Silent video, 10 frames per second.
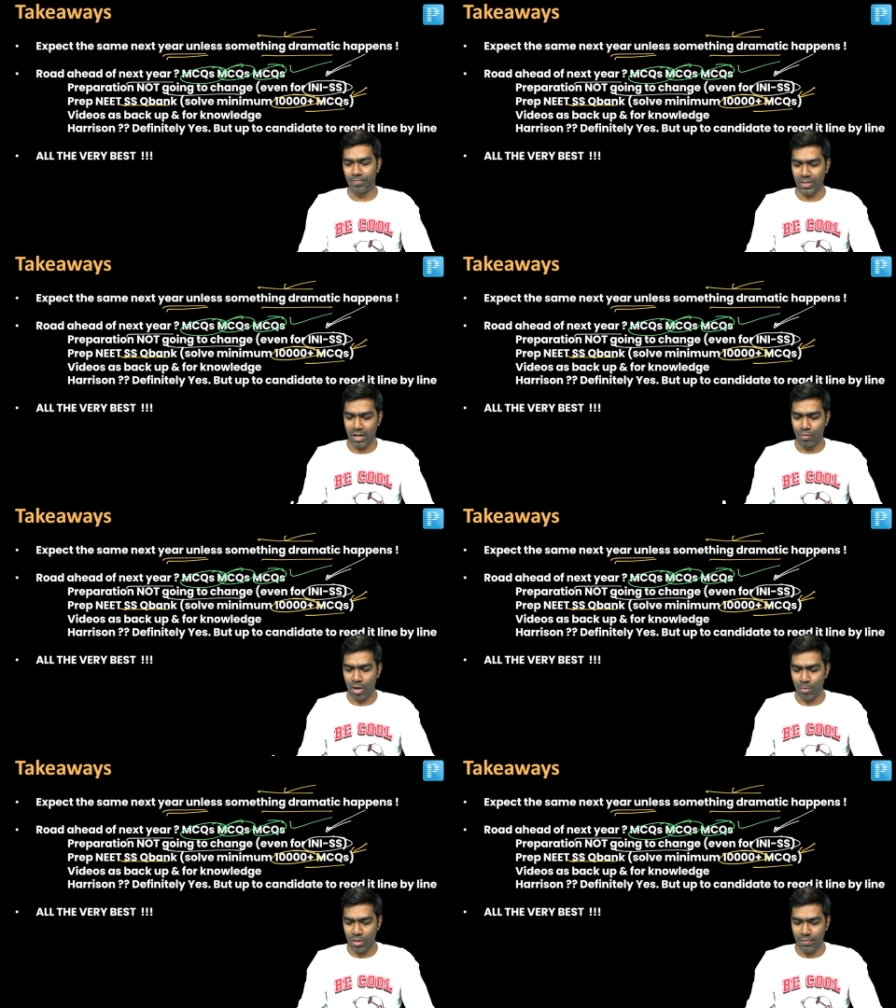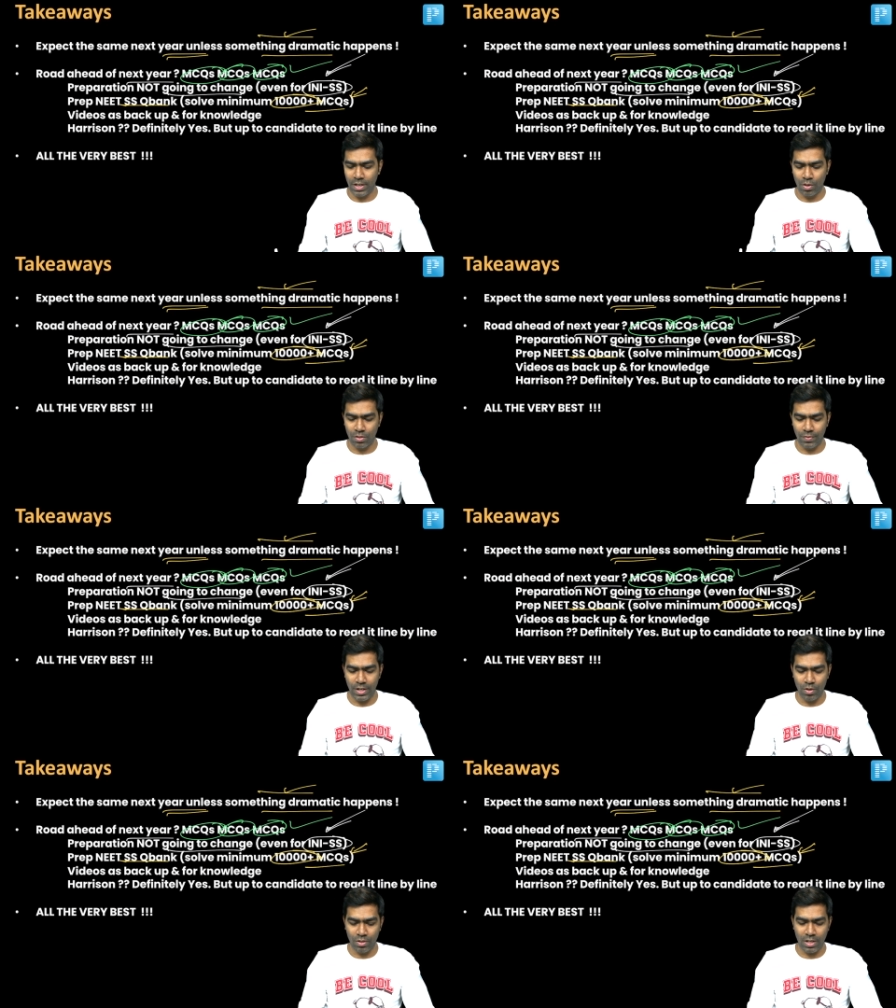And what about the videos?
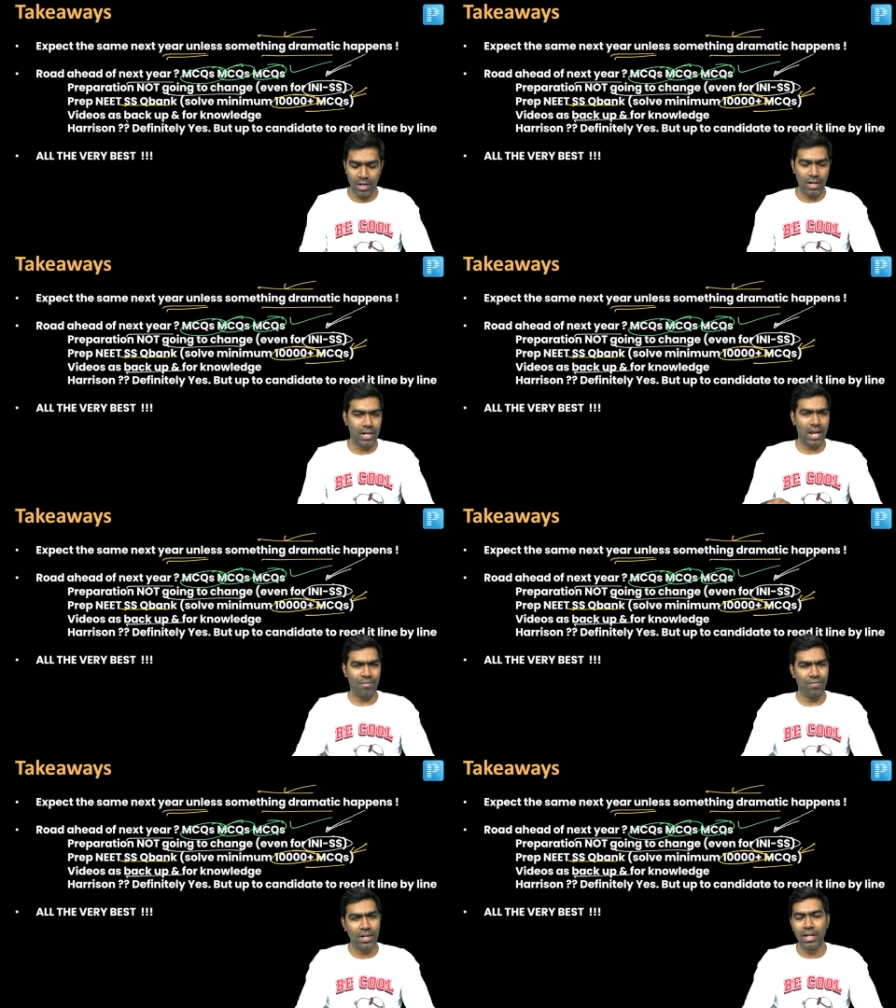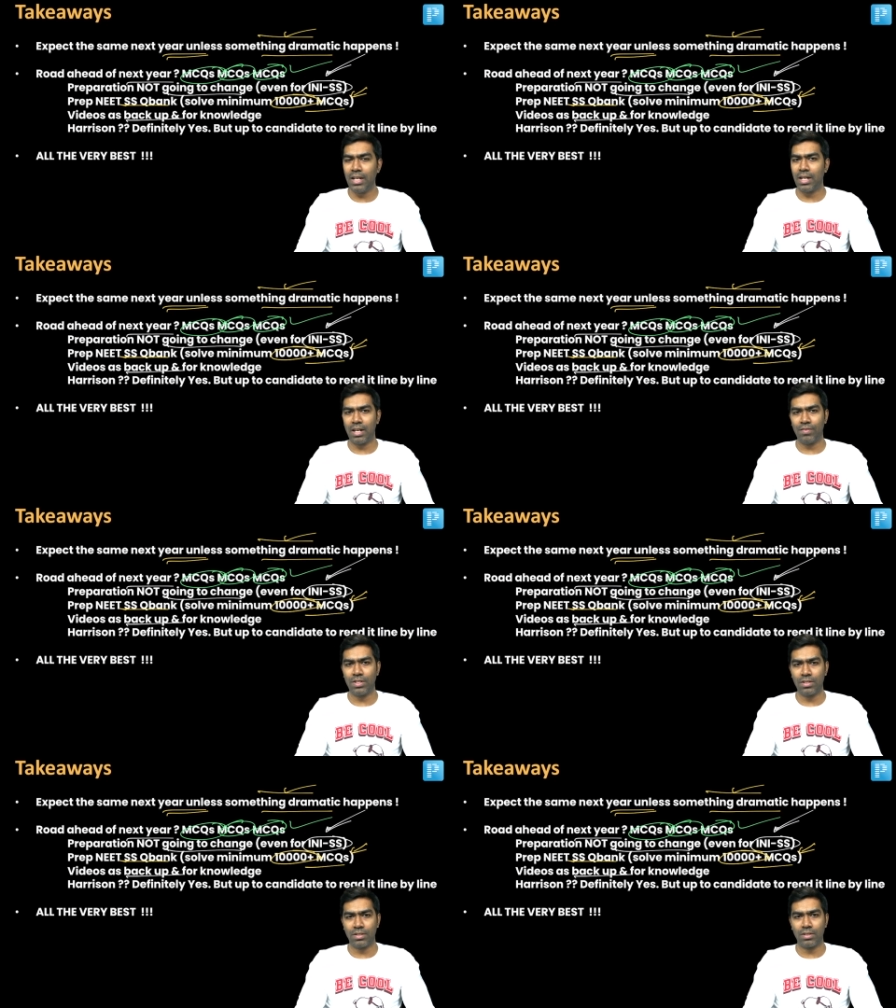Videos are definitely
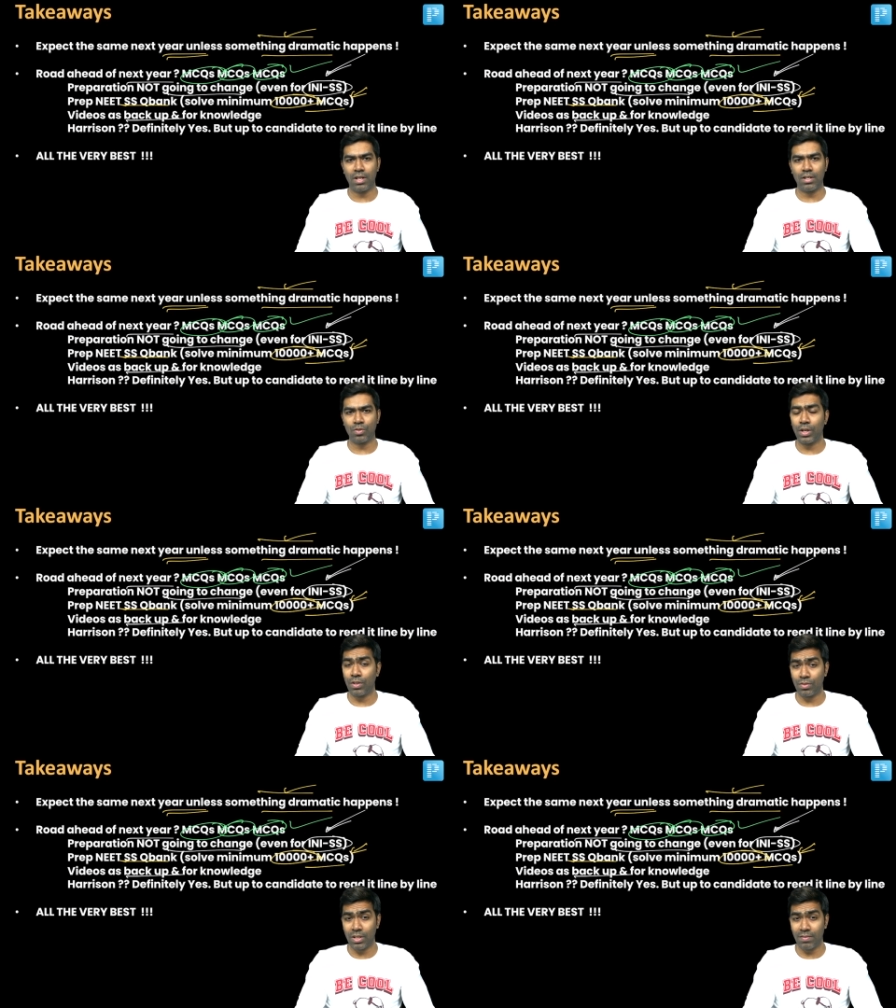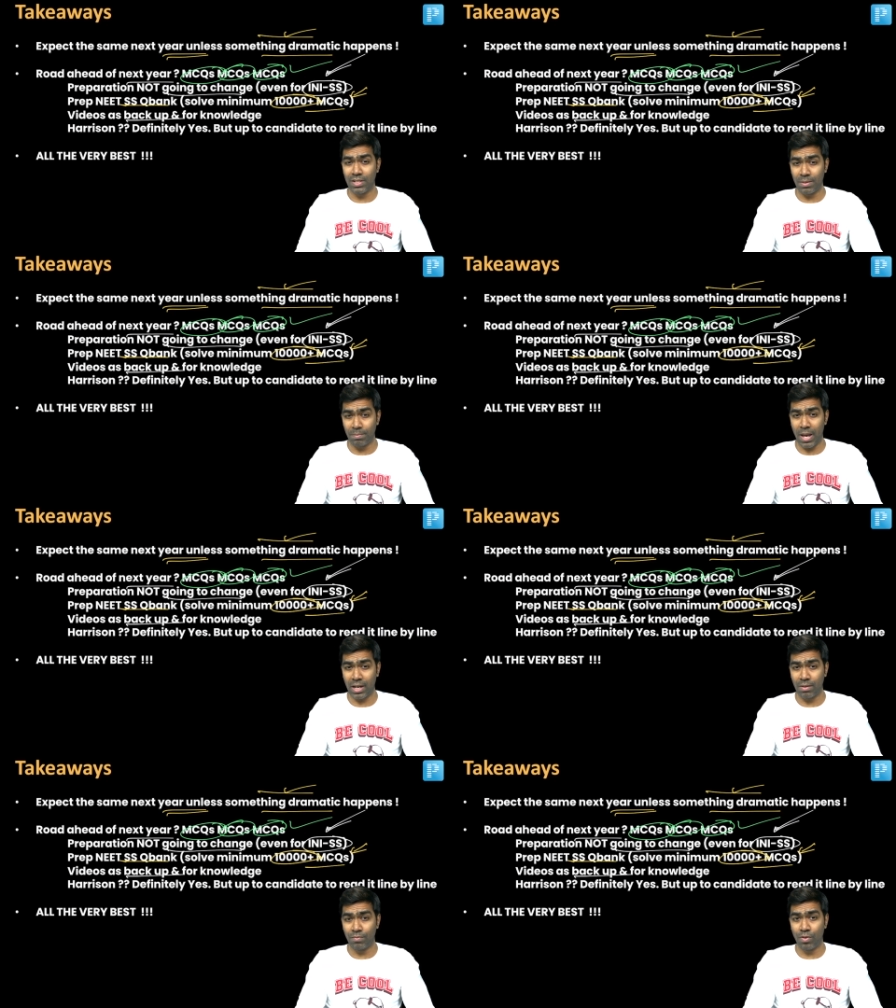relevant. It's going to serve as a
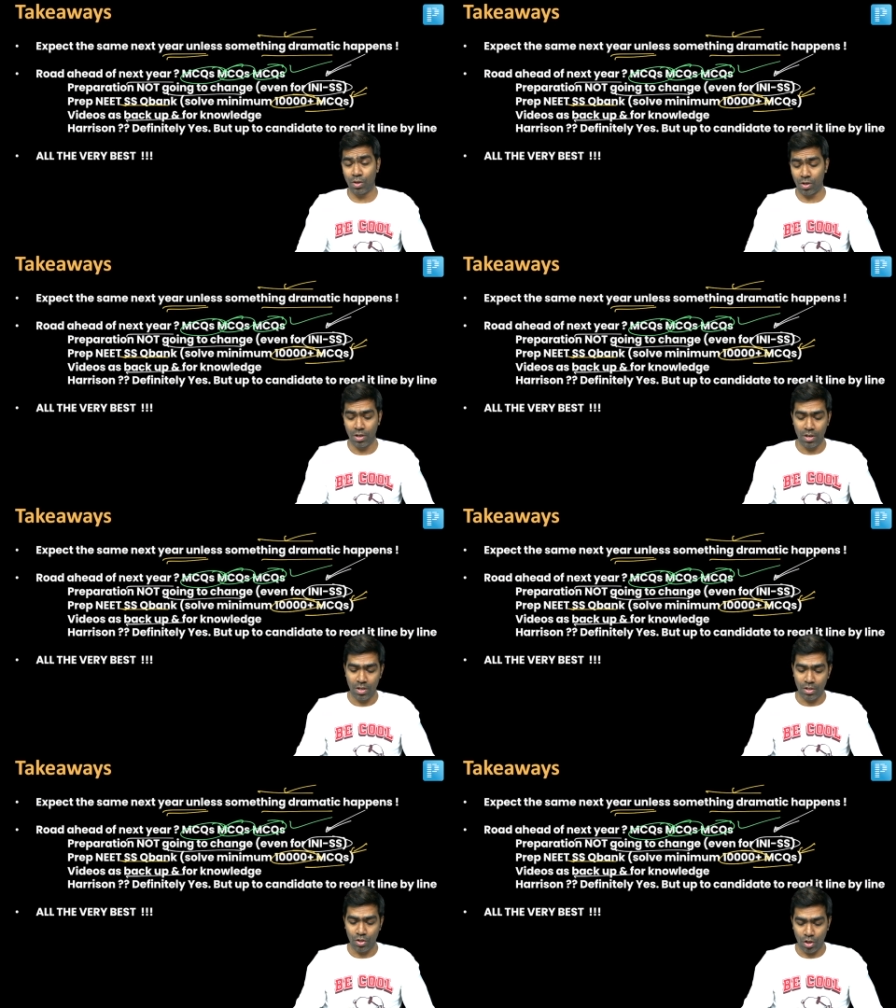backup for your